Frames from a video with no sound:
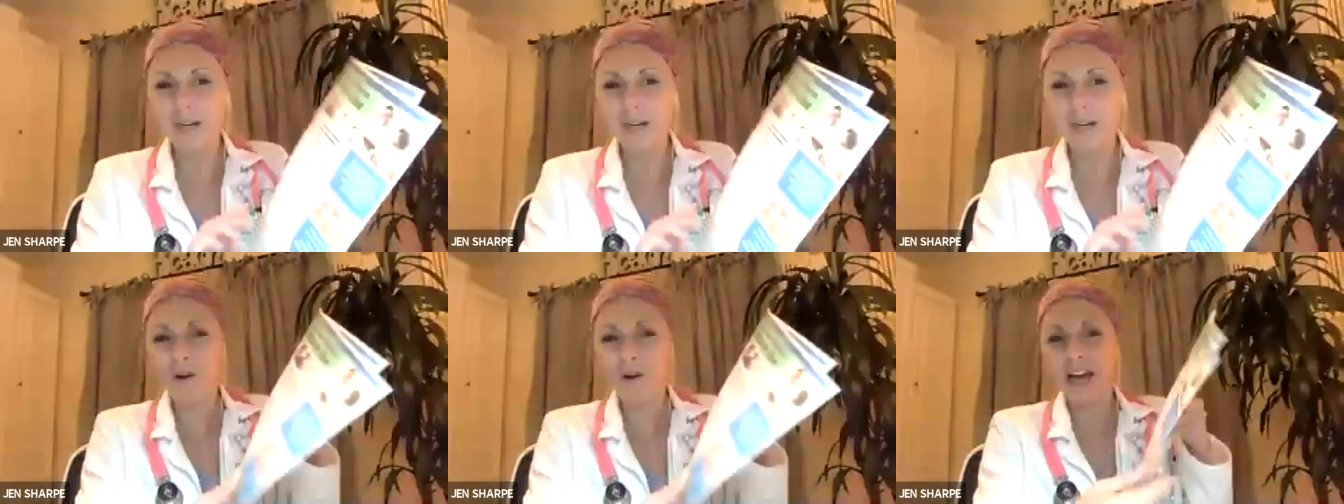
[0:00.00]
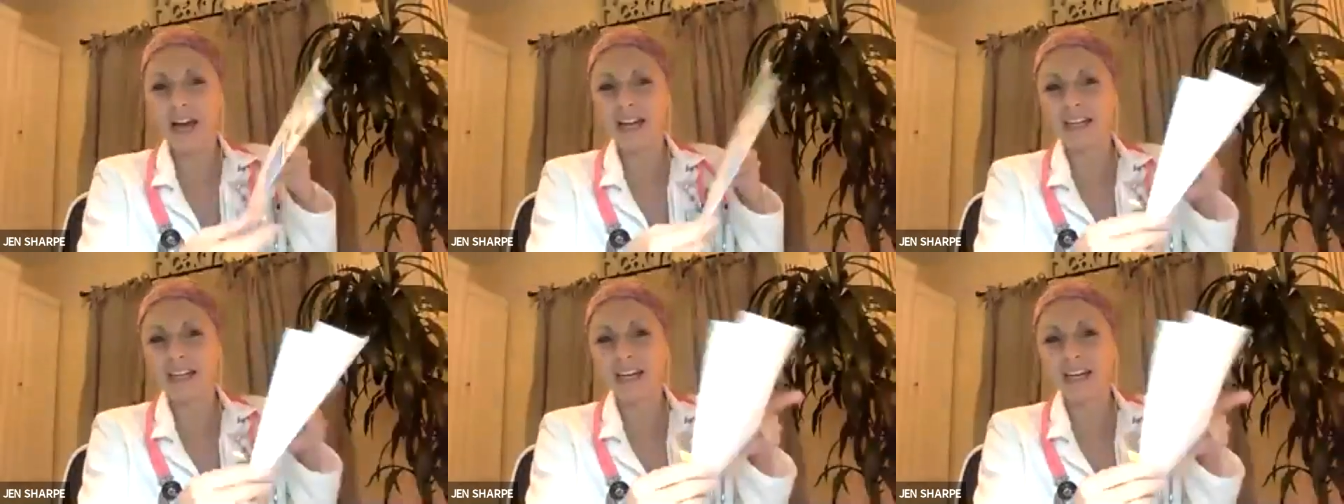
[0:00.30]
to go
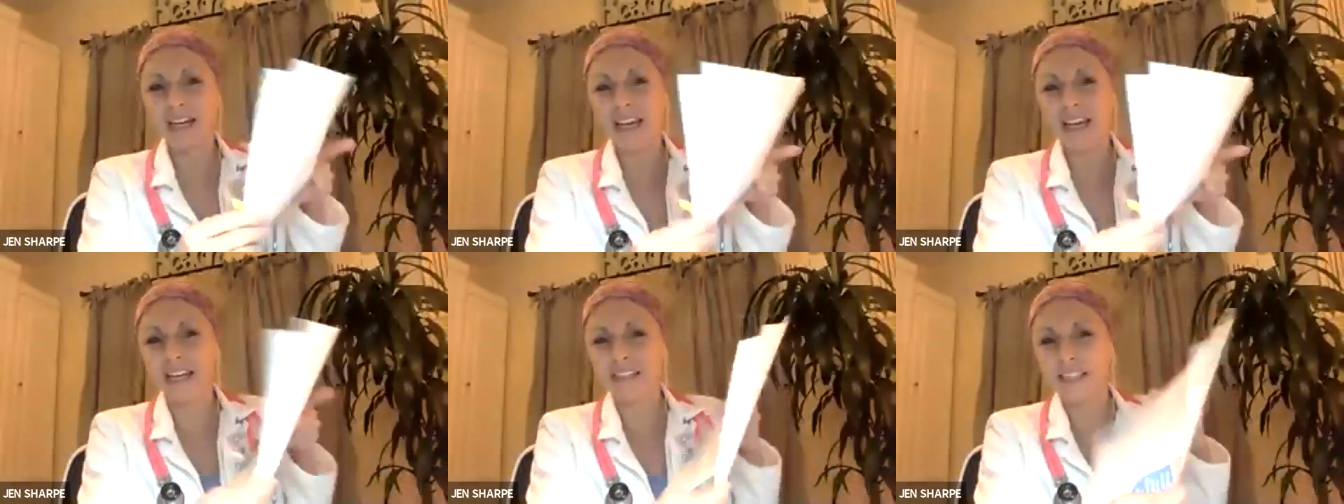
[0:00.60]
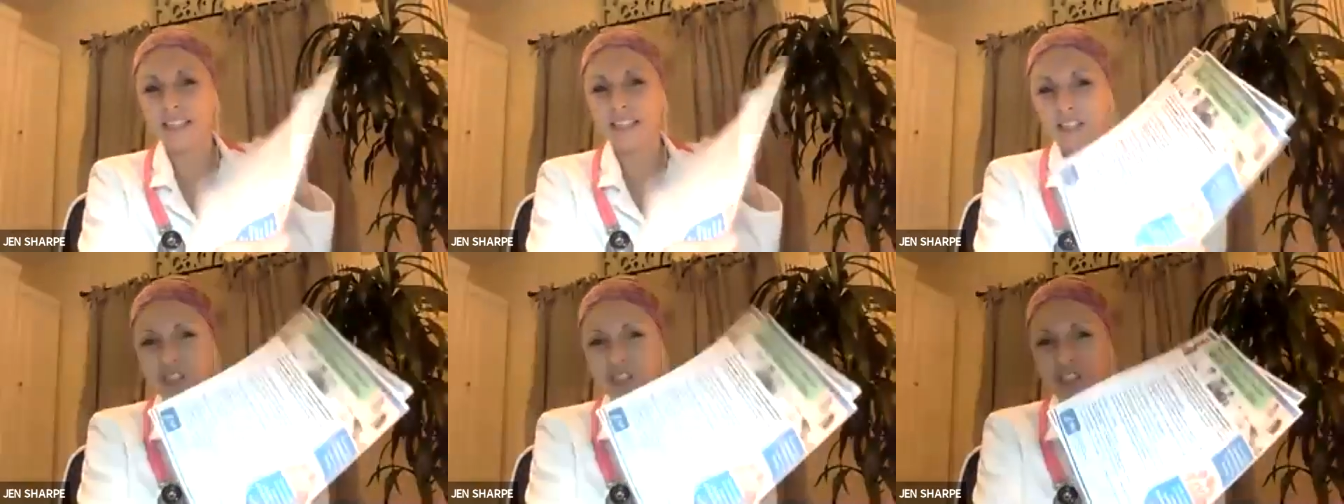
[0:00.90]
ahead and hand
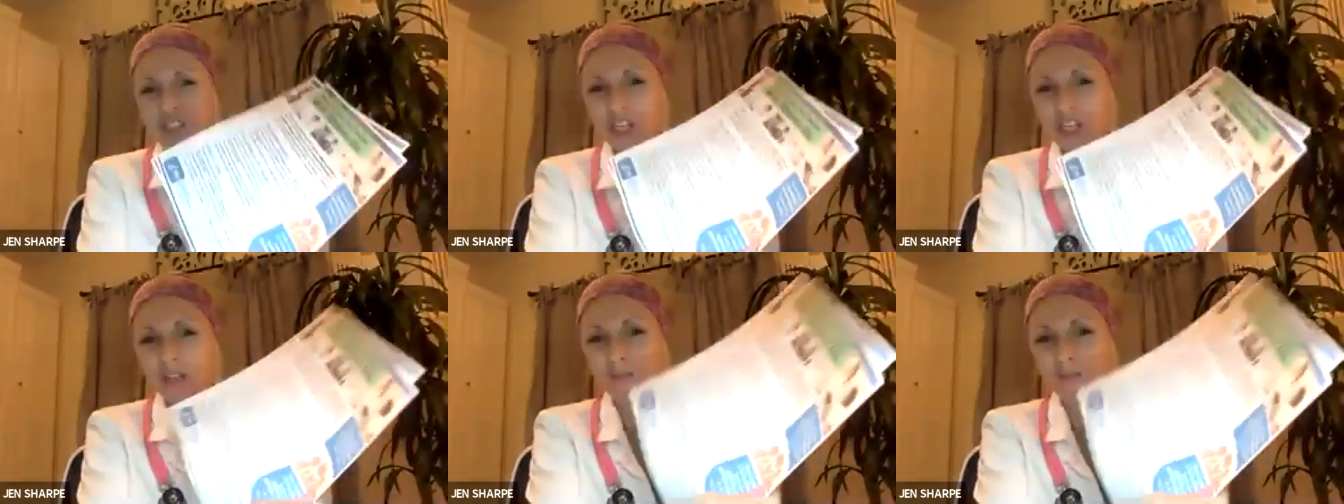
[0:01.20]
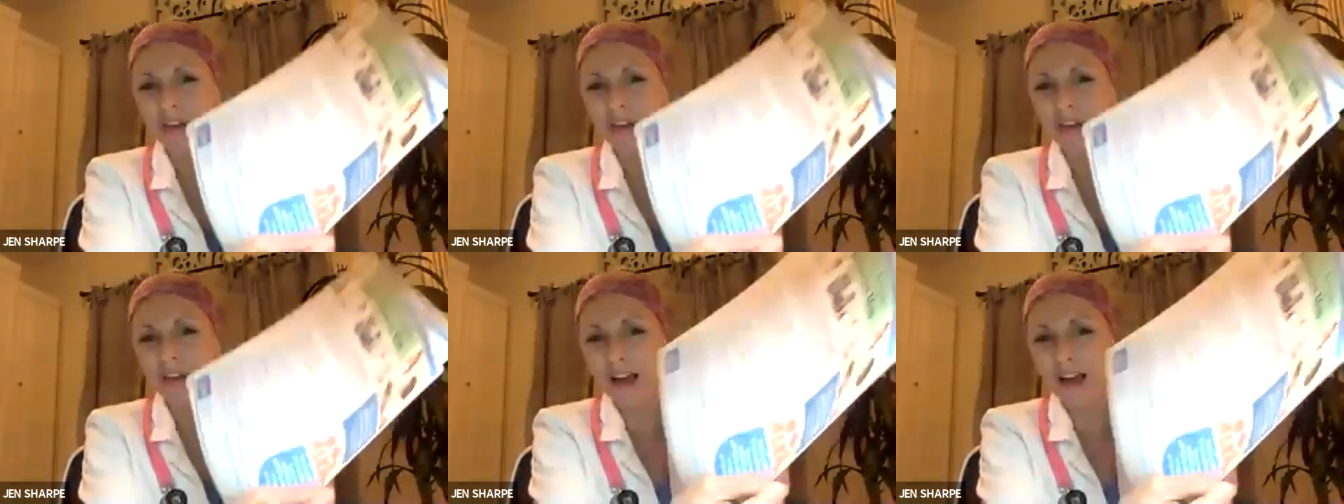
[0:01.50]
these to you
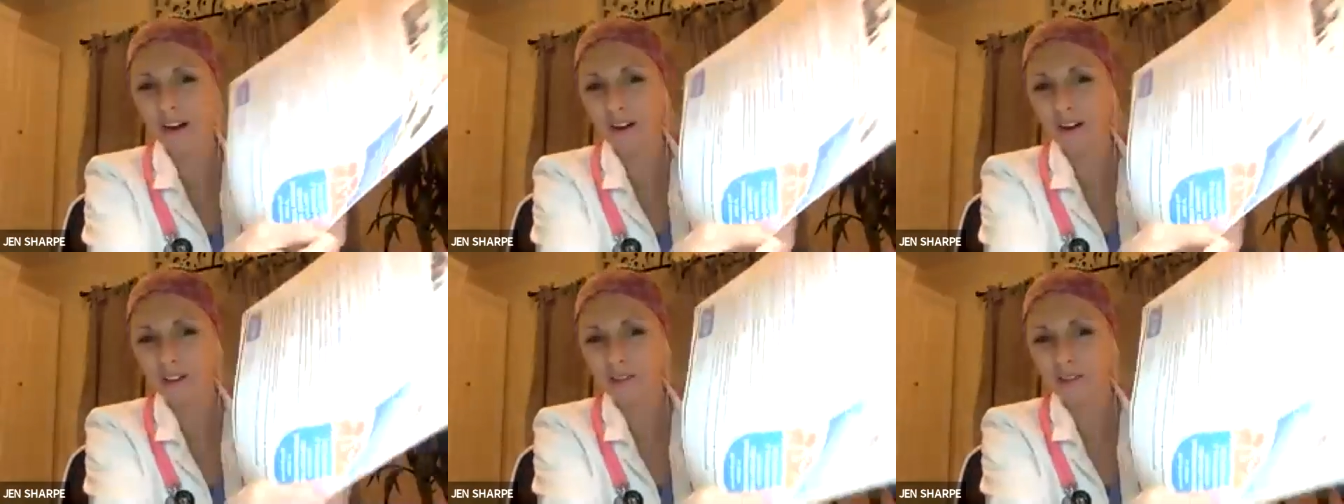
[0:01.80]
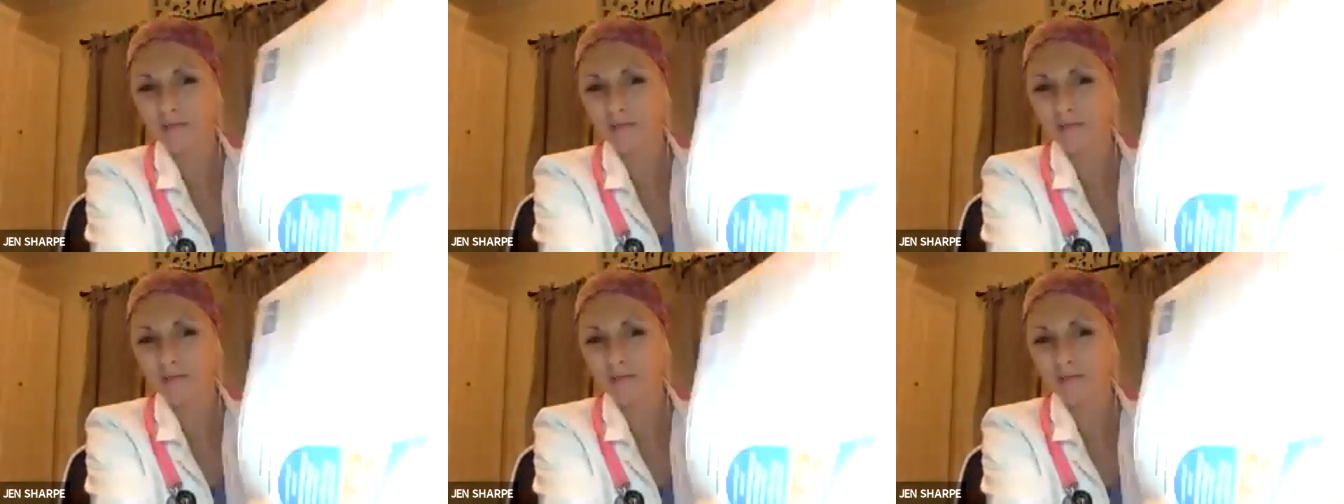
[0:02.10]
now.